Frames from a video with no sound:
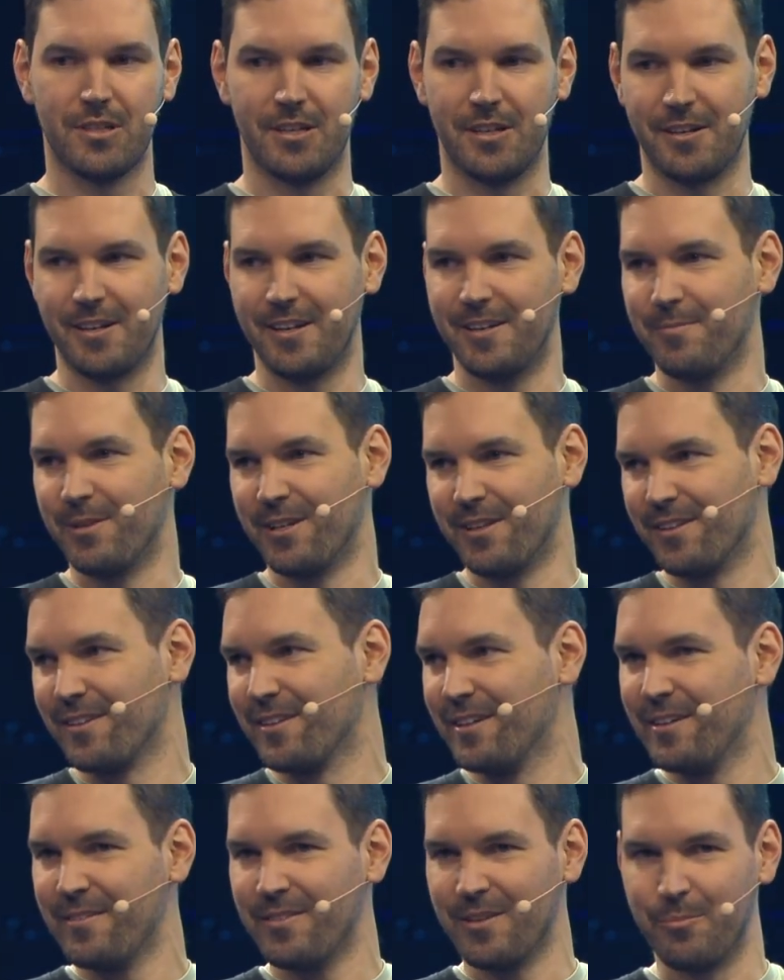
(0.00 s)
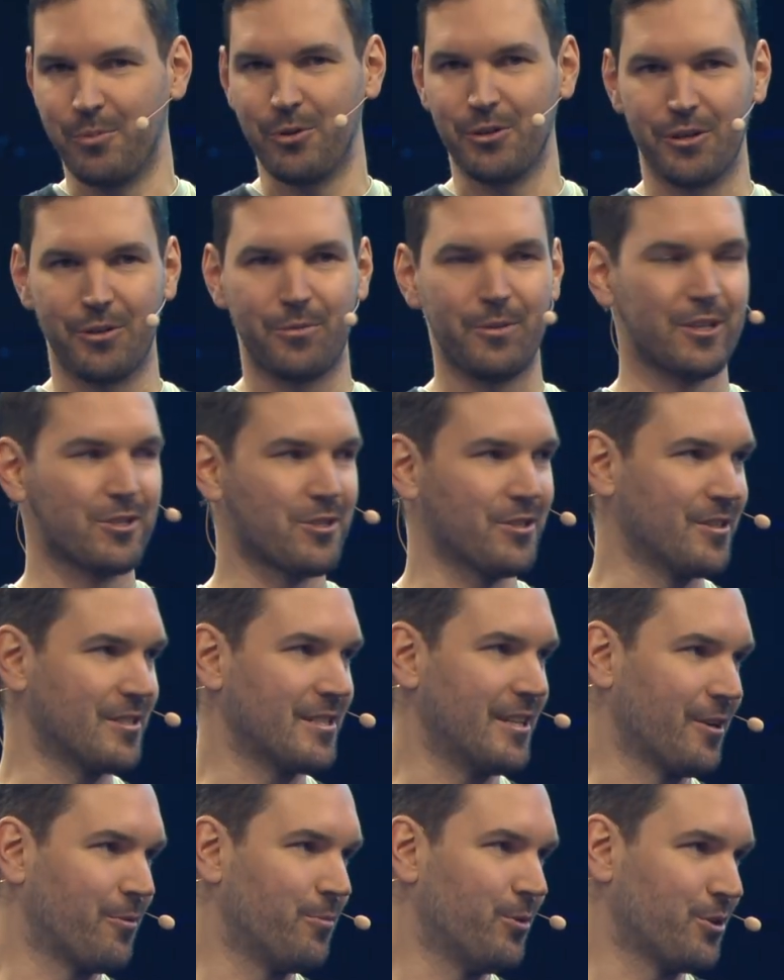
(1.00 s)
And I mean, the important question
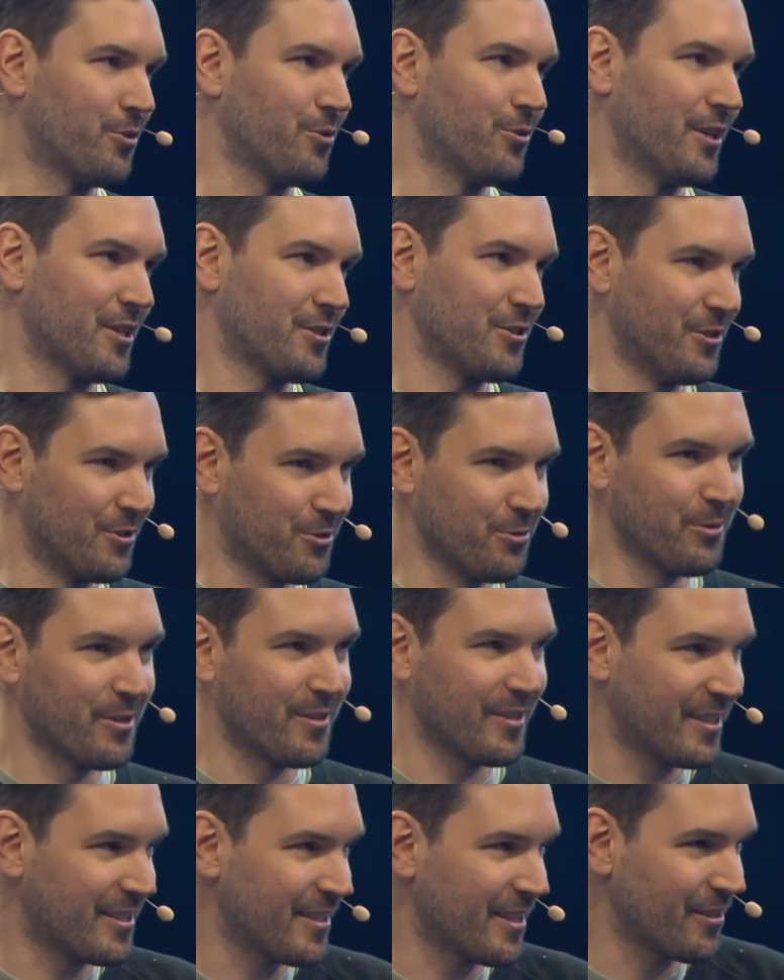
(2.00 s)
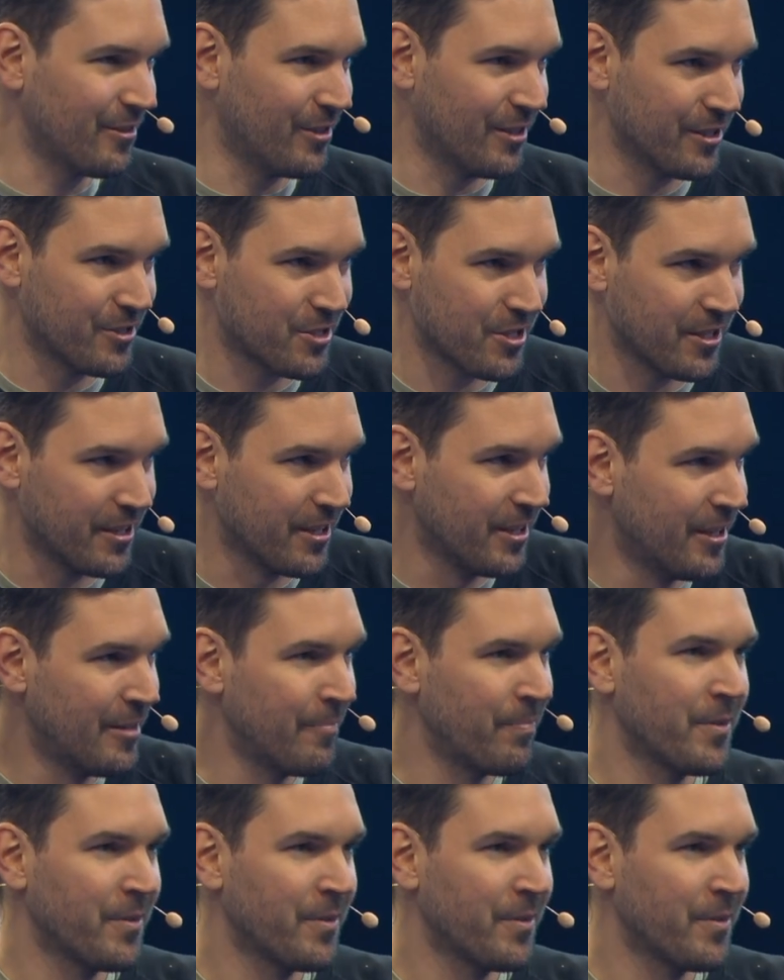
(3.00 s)
is like, what do you actually do with that technology?